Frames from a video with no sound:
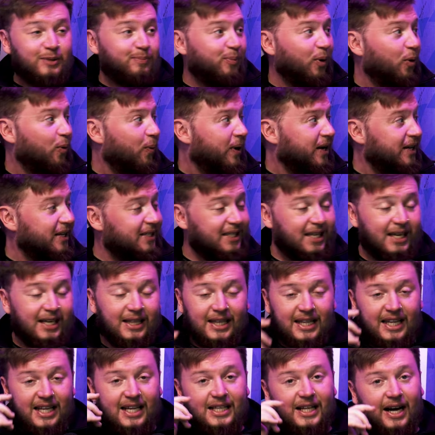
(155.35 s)
but when you see a
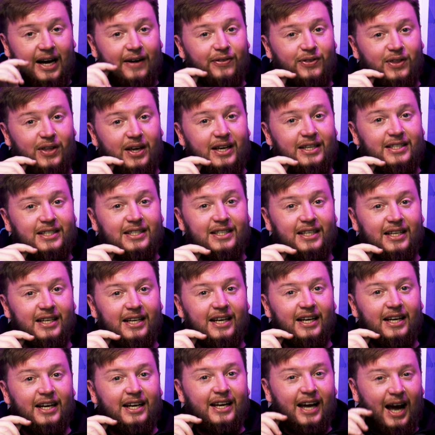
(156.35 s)
leak like this,
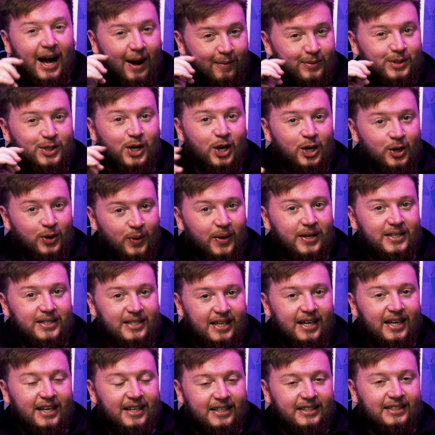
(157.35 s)
I'm telling you, it's
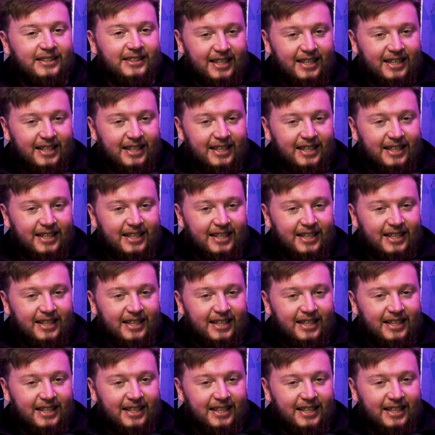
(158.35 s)
it.